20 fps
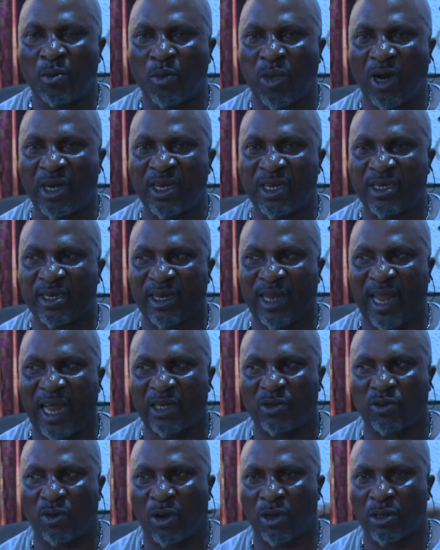but this
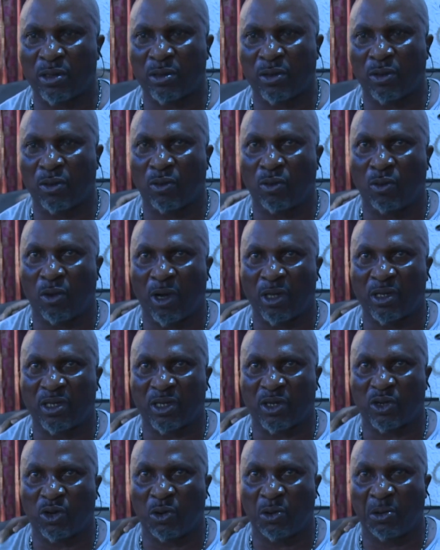last one
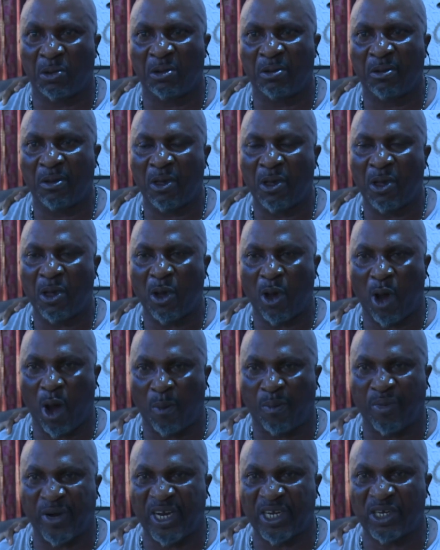was through
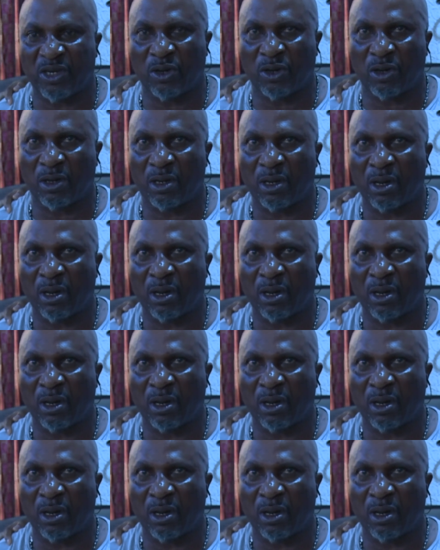operation.